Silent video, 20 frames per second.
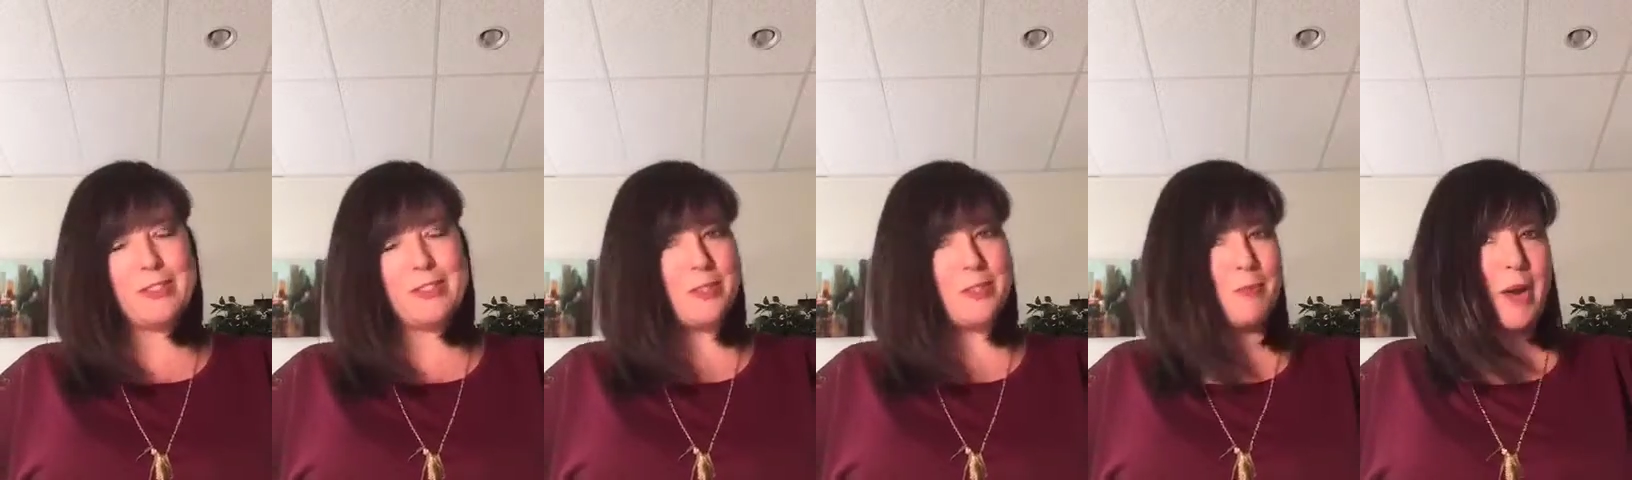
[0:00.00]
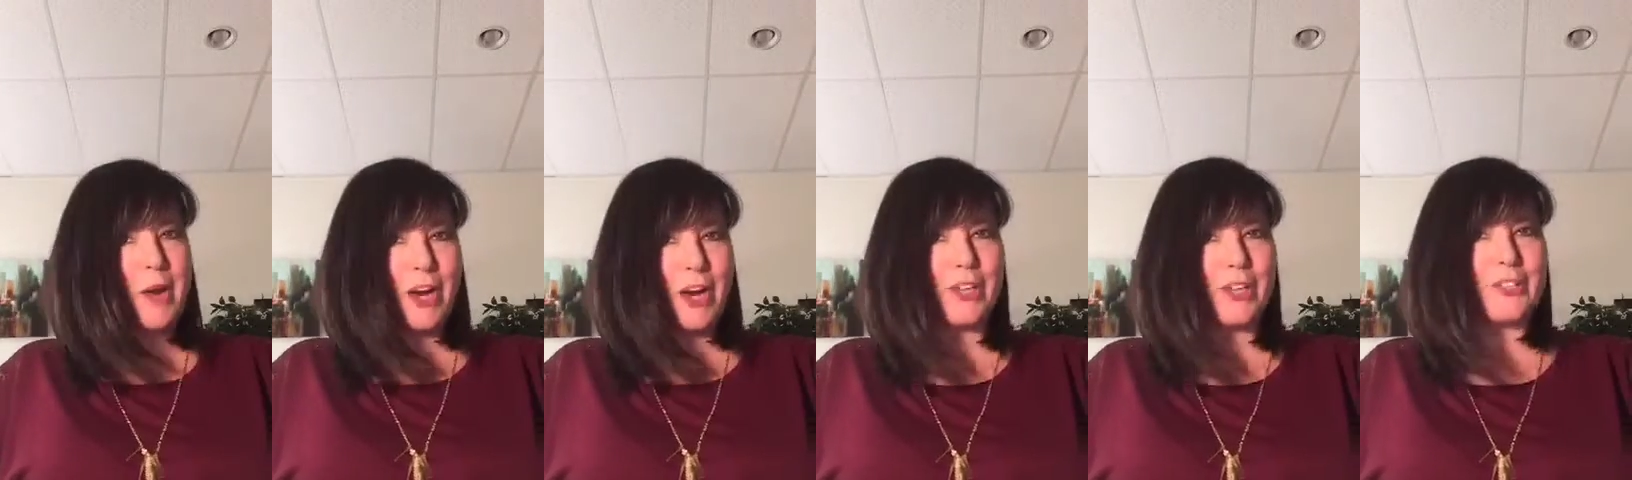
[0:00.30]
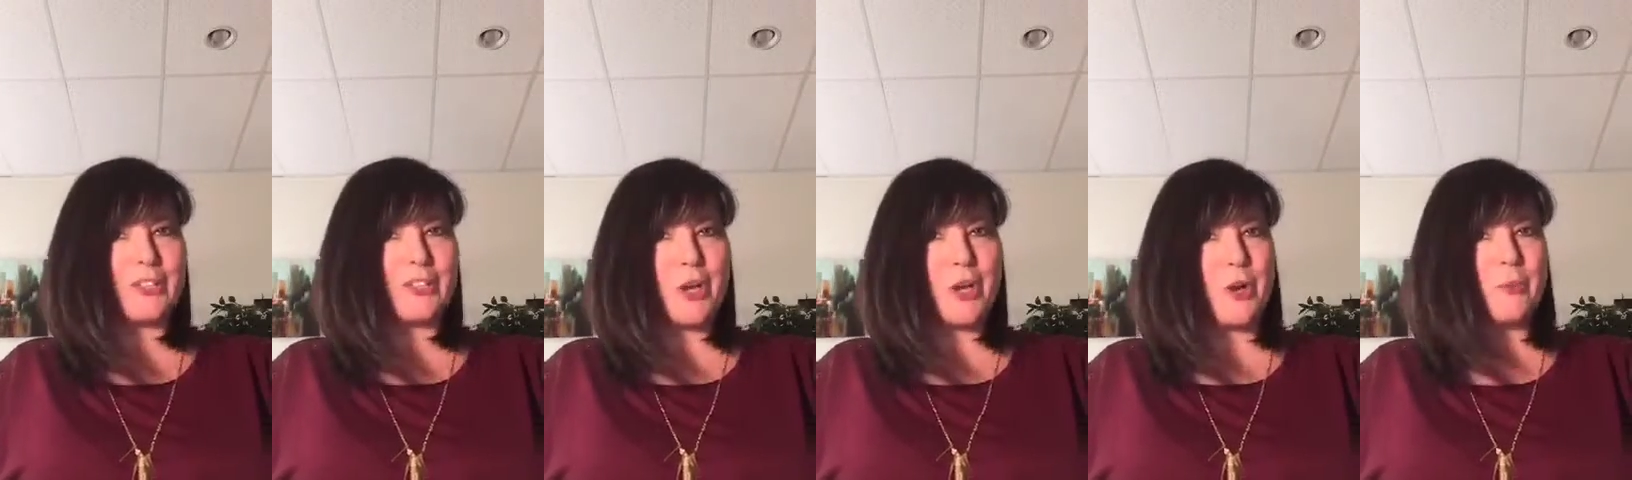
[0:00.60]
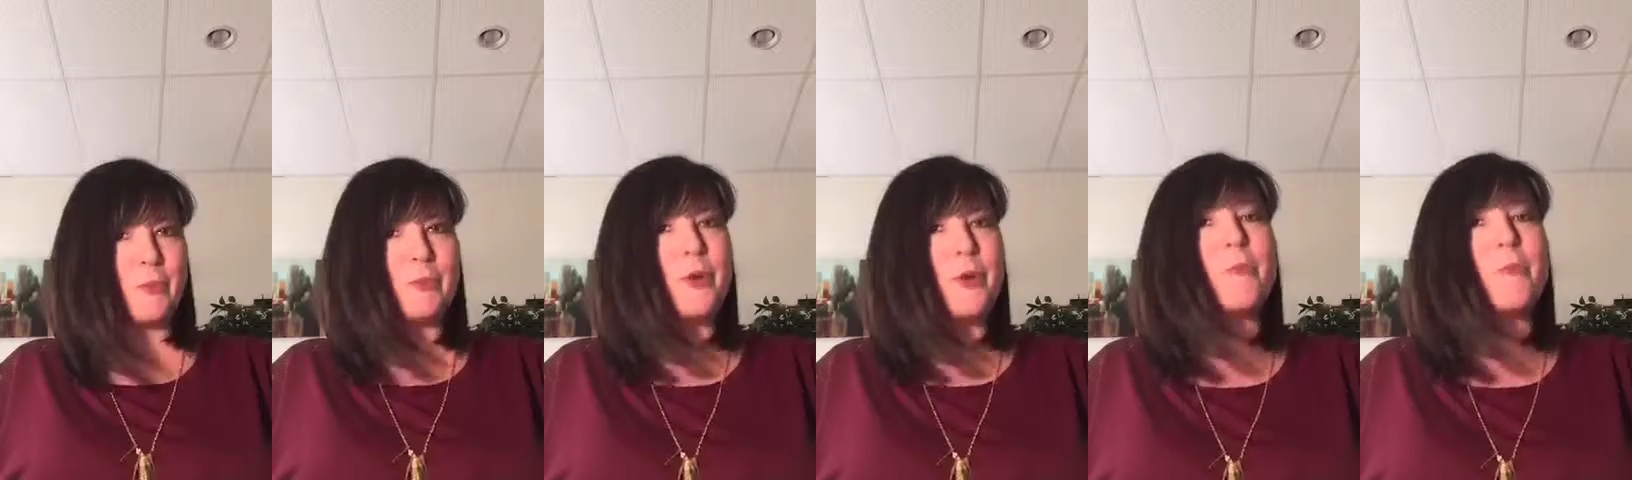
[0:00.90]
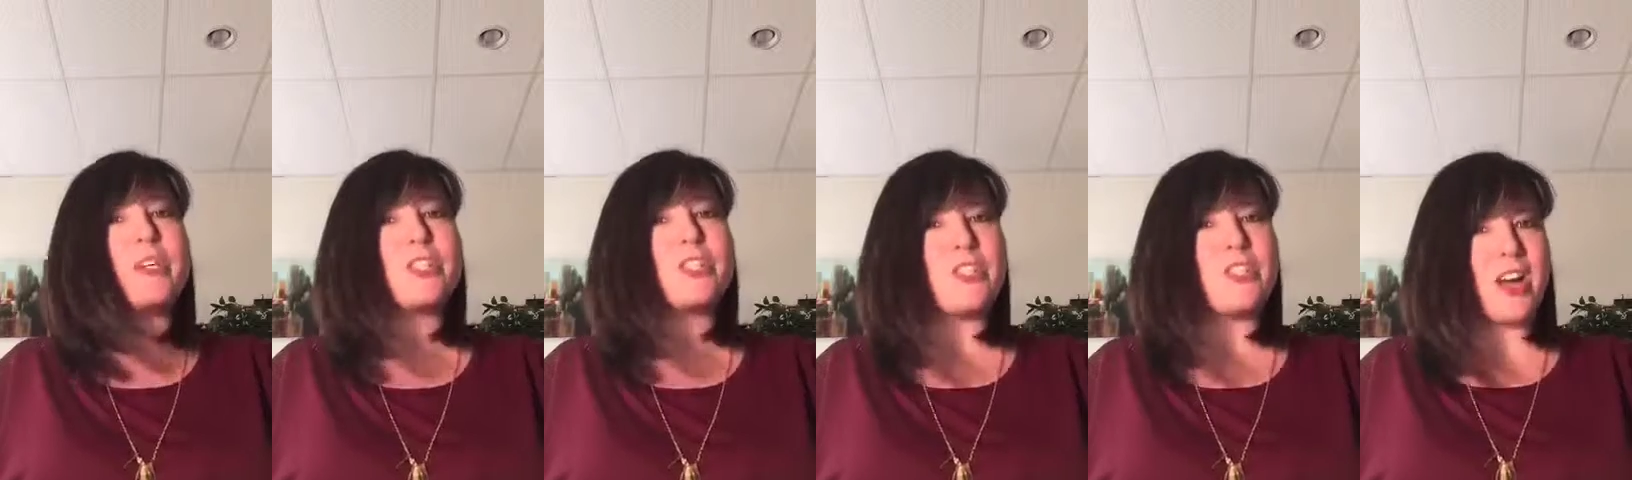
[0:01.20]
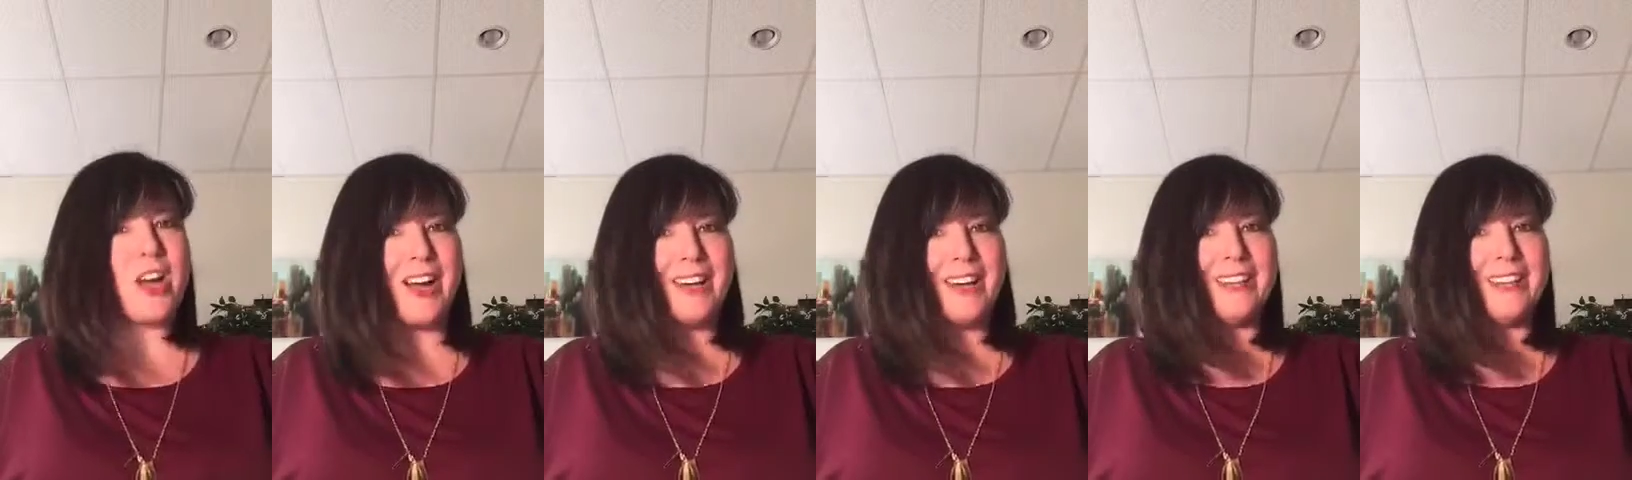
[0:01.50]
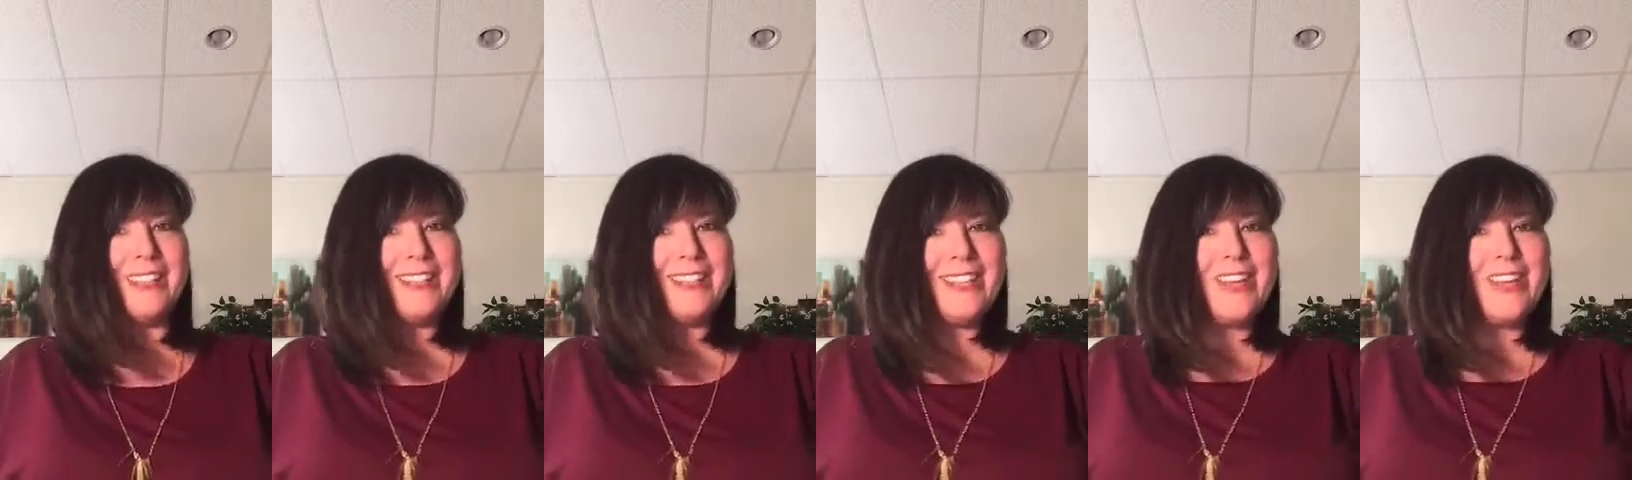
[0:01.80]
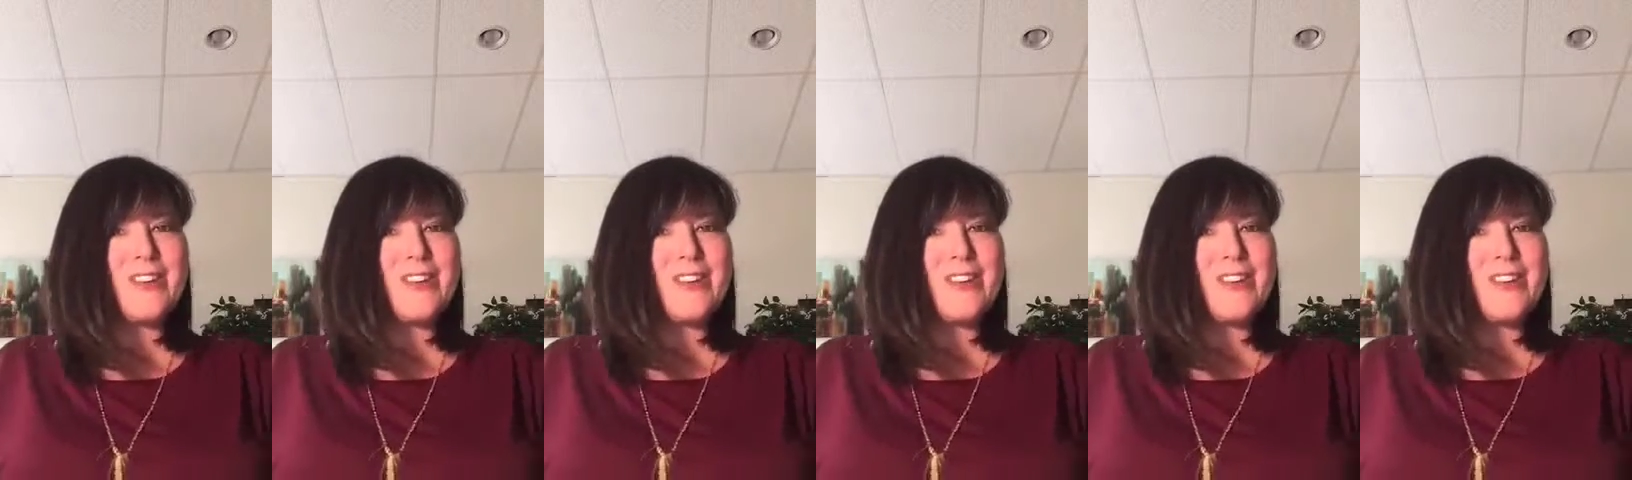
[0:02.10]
This is Periscope. Don't be shy.